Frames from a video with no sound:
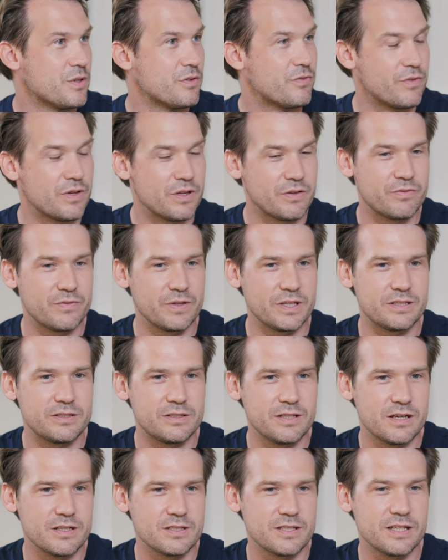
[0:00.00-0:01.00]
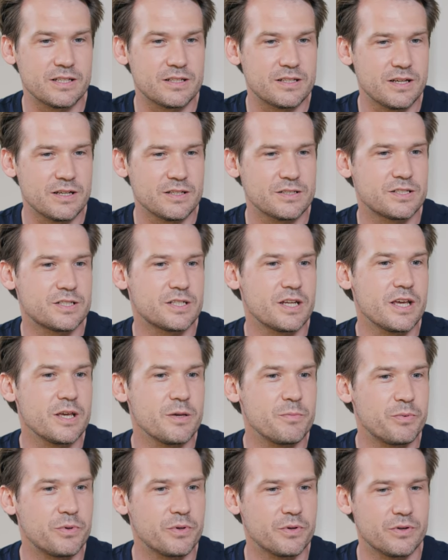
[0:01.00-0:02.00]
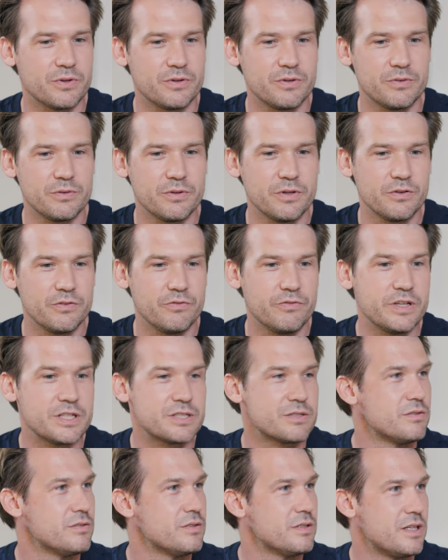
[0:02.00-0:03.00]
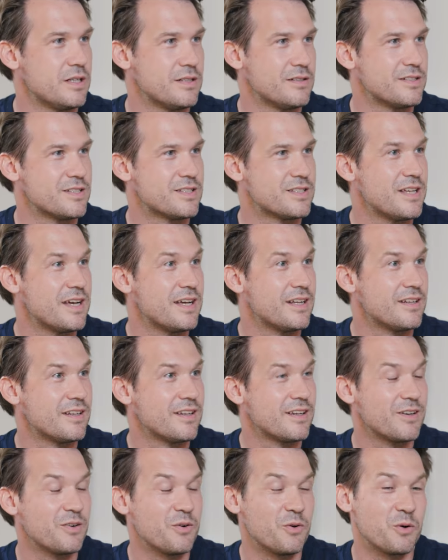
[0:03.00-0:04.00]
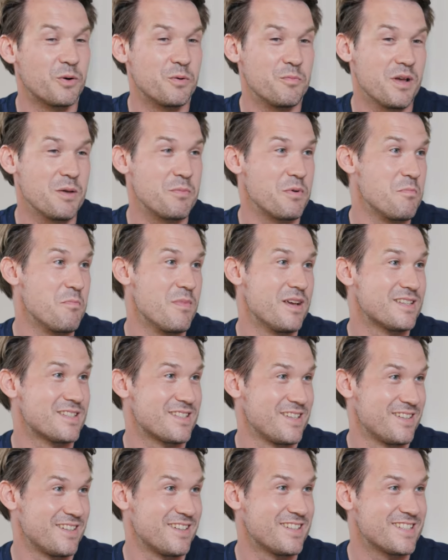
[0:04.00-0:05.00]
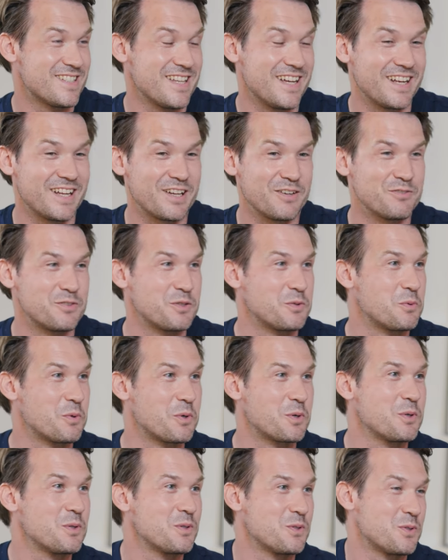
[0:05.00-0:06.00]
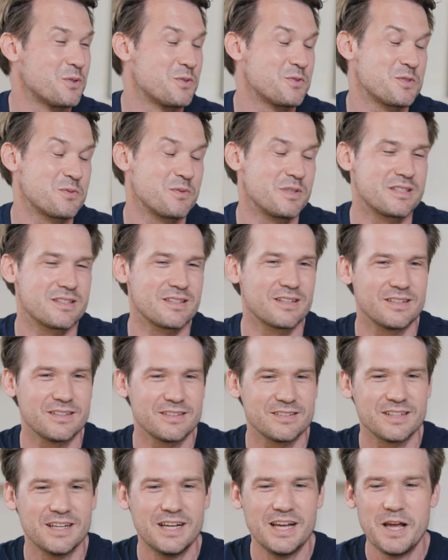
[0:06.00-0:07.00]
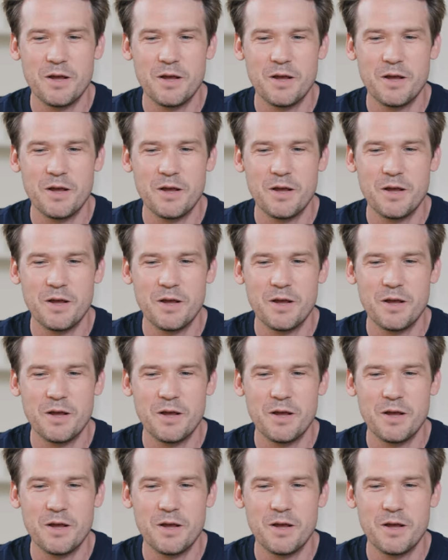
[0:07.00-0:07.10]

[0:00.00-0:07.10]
If it does shape your visual understanding or maybe misunderstanding of the world or of Switzerland